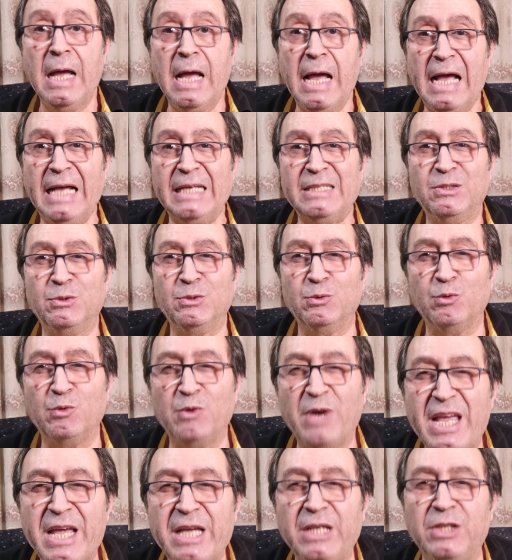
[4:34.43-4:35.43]
has
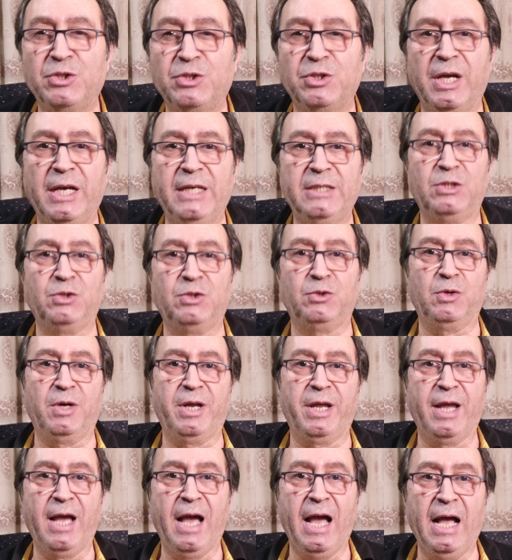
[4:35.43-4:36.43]
rich
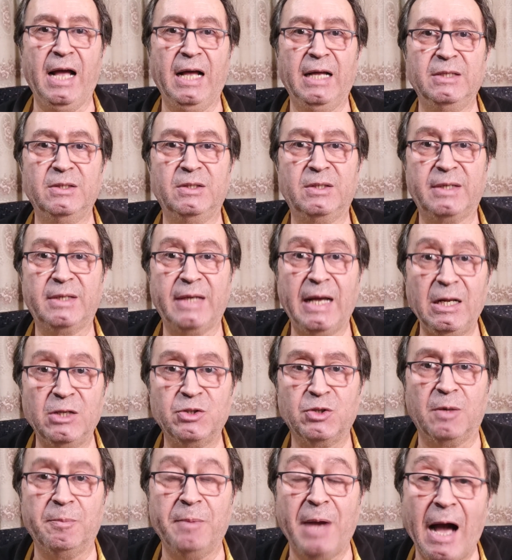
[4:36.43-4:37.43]
history and
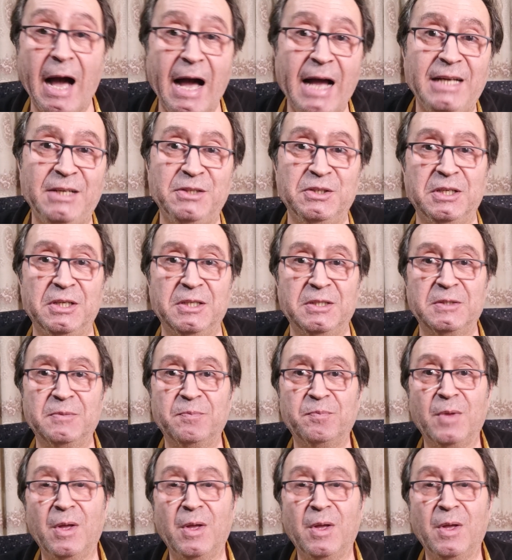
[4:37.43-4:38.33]
culture behind it.